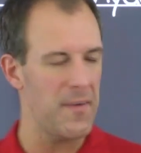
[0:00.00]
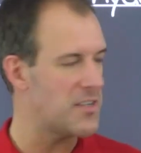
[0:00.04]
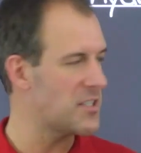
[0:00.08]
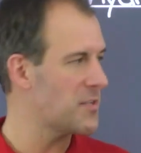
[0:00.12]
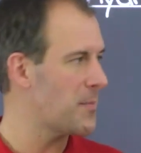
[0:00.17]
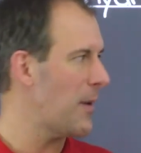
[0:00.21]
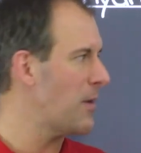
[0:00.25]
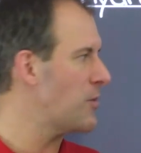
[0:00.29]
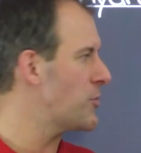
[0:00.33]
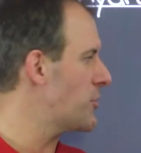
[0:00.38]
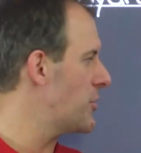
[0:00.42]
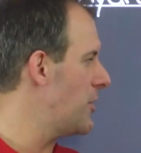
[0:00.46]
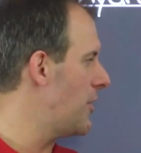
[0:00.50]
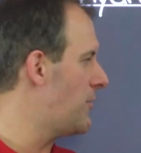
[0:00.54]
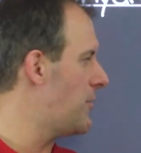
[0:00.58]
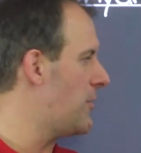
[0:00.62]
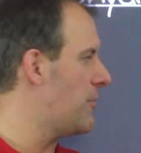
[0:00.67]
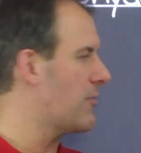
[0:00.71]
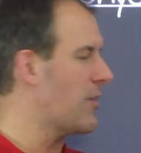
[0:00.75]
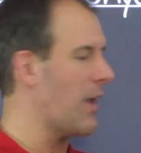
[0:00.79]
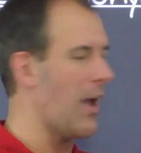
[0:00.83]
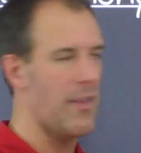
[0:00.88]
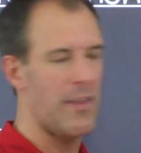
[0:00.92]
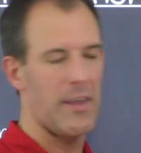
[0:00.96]
especially if
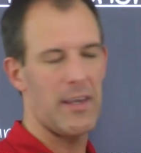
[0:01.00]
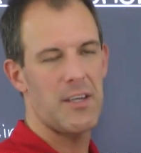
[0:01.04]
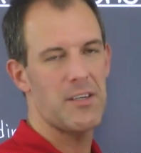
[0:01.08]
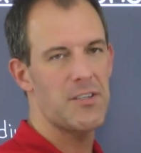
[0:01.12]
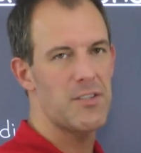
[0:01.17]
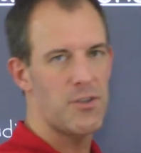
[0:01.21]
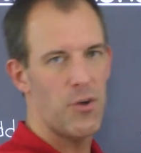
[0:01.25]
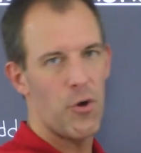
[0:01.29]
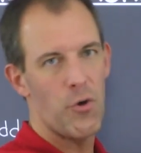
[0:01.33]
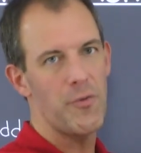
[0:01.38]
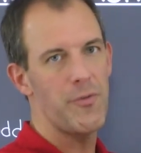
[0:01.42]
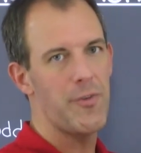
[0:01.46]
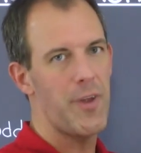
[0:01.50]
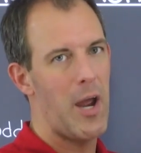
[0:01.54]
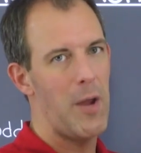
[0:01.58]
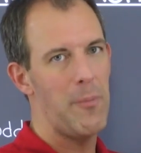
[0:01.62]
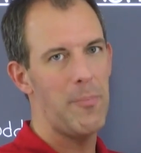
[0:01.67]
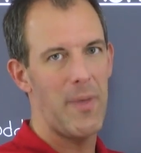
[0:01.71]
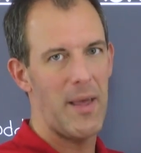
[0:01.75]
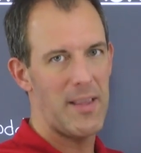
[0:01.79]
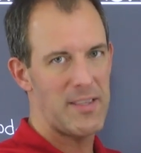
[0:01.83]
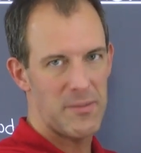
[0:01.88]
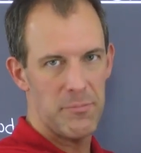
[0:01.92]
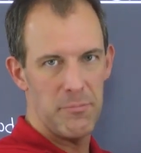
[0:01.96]
you've got like a stone
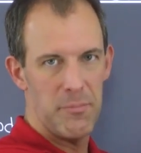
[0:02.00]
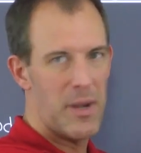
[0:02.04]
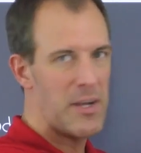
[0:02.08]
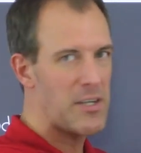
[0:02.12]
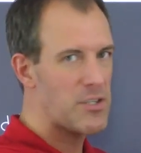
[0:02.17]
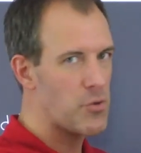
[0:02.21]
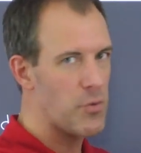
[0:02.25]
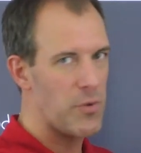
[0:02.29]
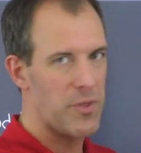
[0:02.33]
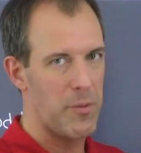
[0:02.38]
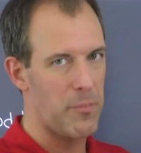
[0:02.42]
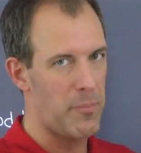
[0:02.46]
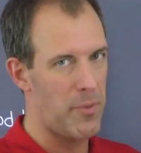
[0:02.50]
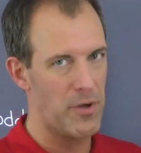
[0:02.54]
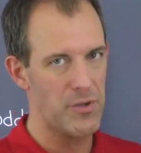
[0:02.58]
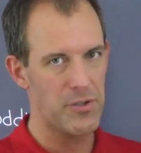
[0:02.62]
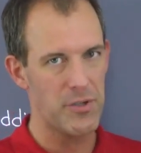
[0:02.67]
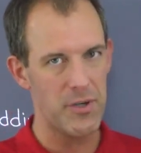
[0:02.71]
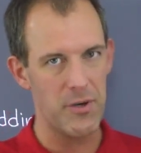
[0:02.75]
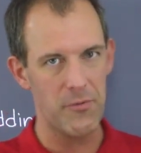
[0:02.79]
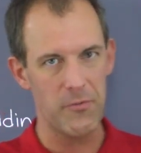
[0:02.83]
type that's mixed with a bunch of